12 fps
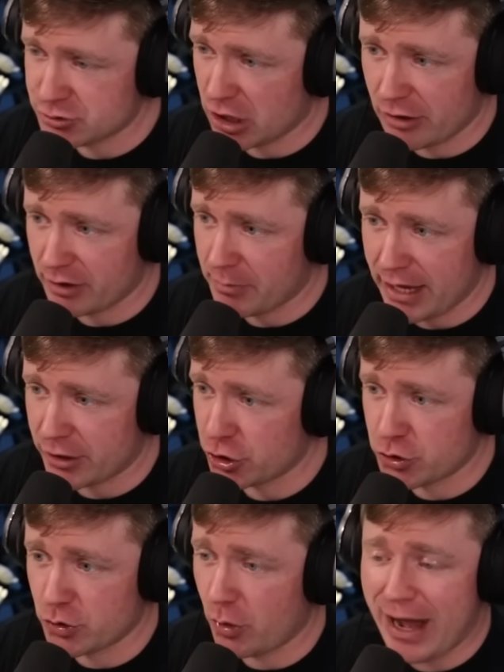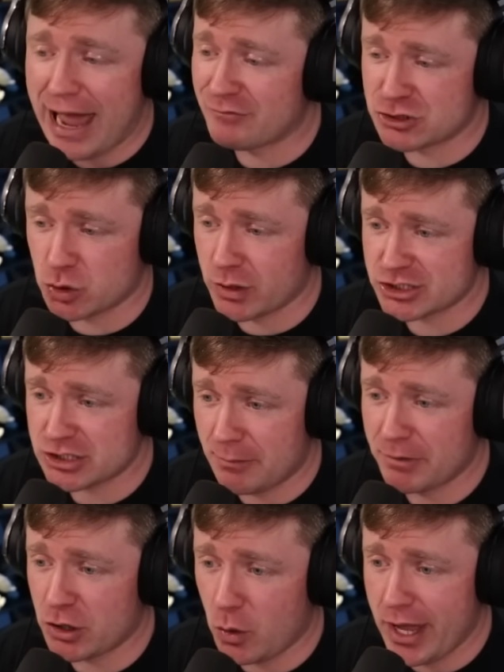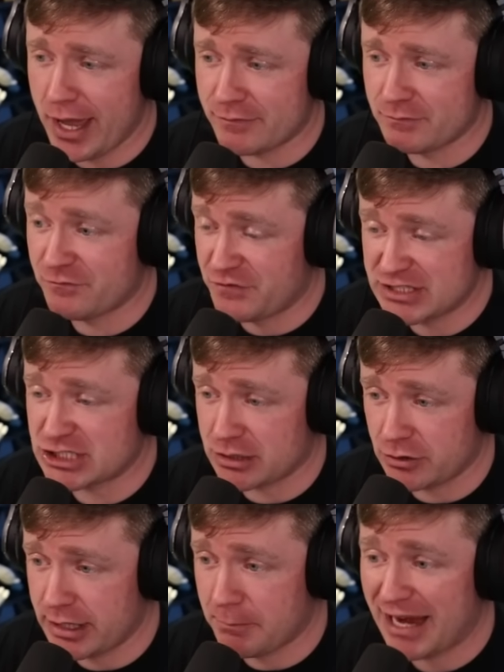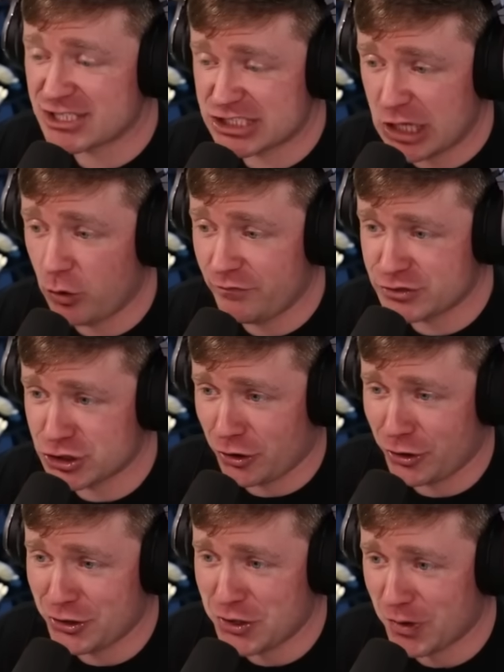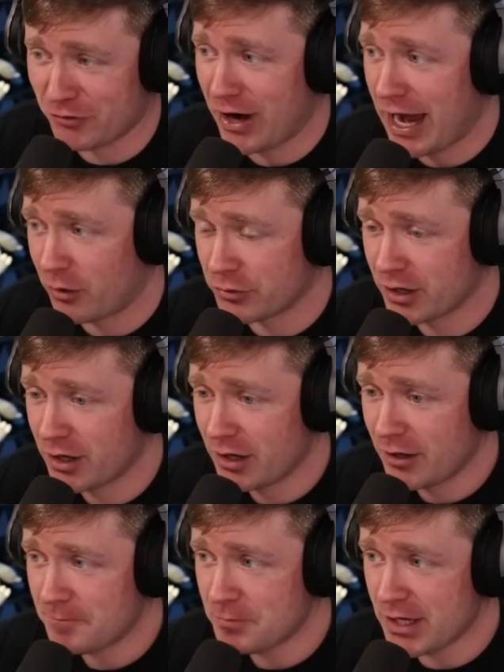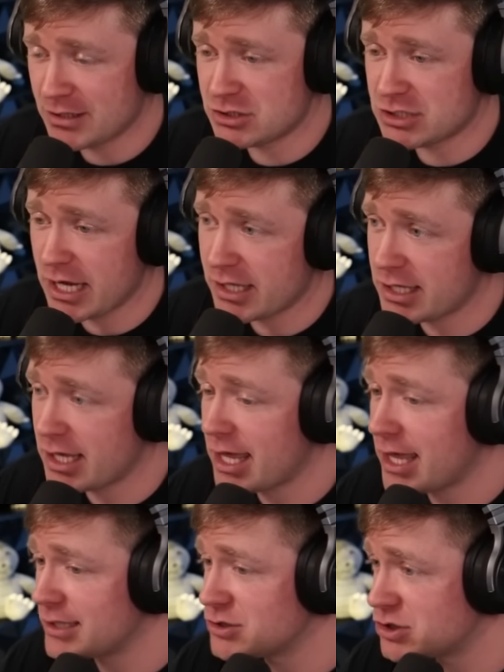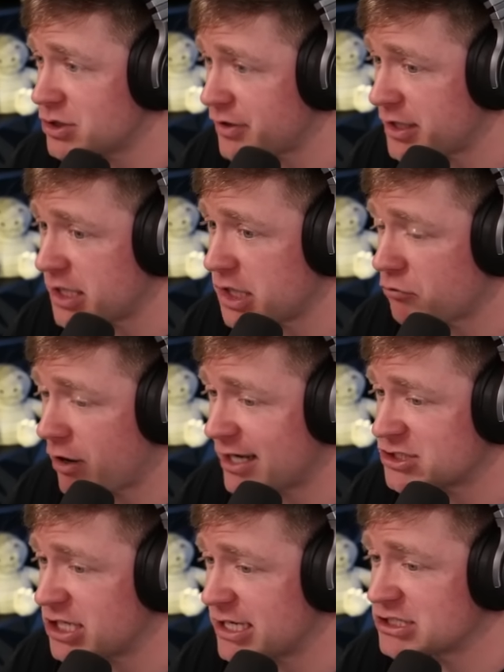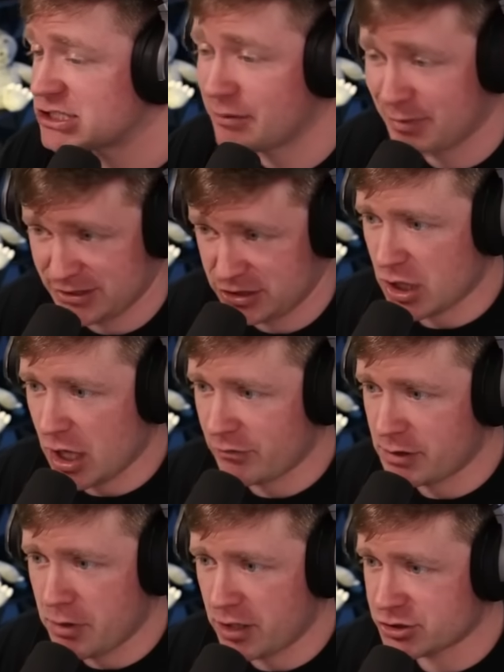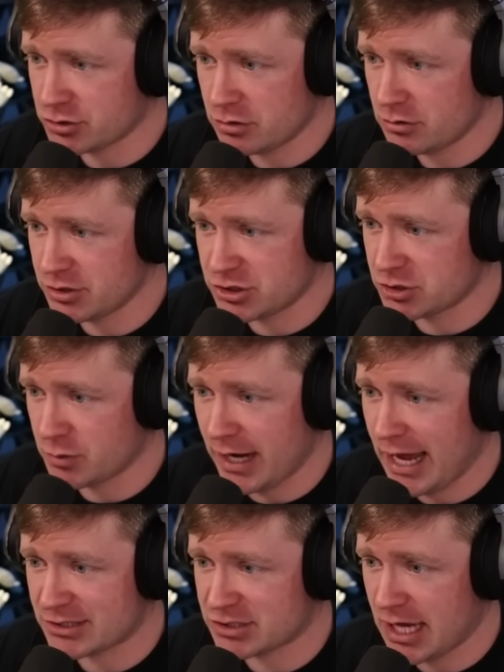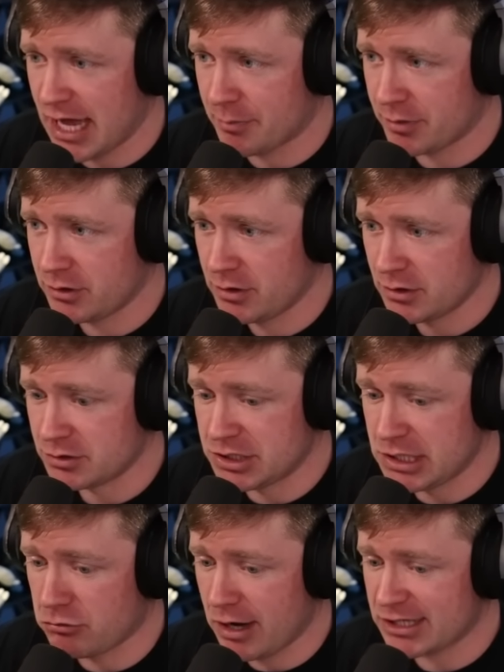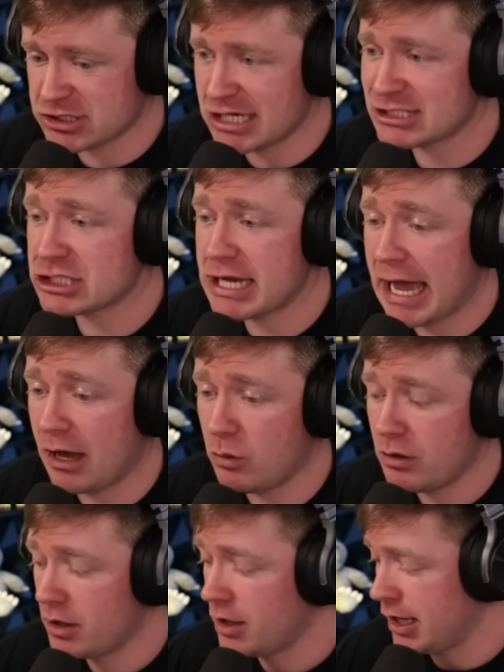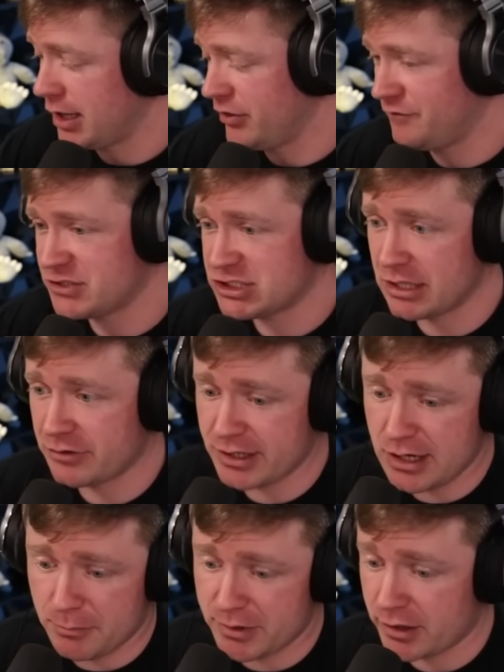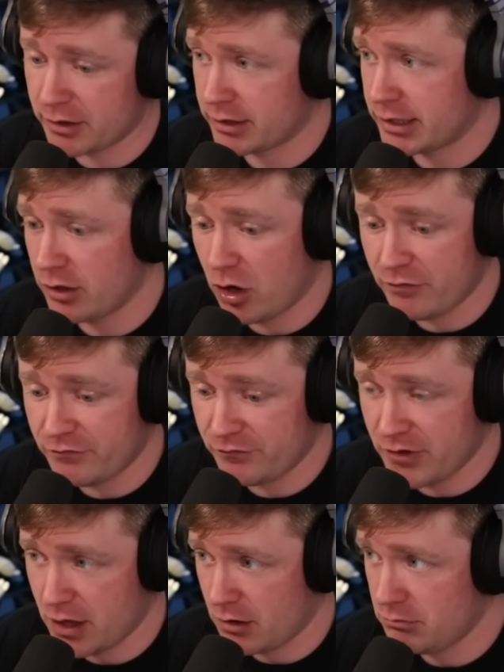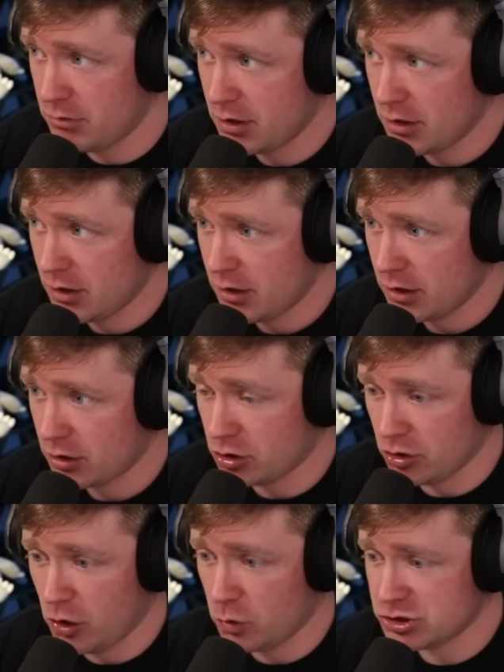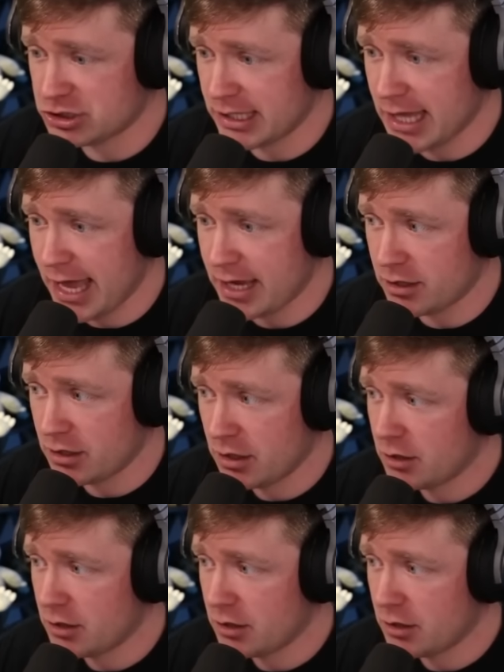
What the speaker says: I'm sorry, man. You don't have a choice. I'm gonna go ahead and physically myself turn you around and take you into the D-Rex exhibit. Sorry, Buster. This is what has to happen. D-Rex is now in the facility. I'm gonna get off of him, close the gate,